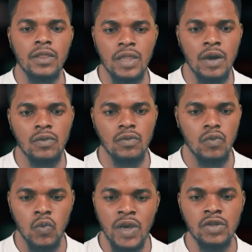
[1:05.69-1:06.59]
Now,
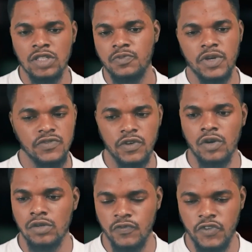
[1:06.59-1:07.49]
where does press
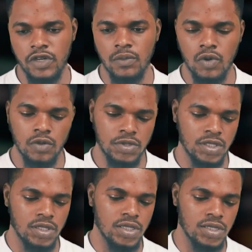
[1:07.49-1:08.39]
freedom comes
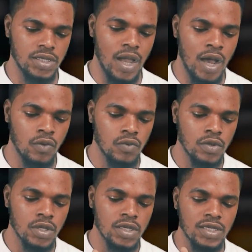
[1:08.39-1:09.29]
in is how
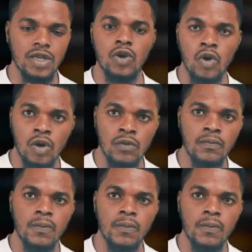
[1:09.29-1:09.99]
the law,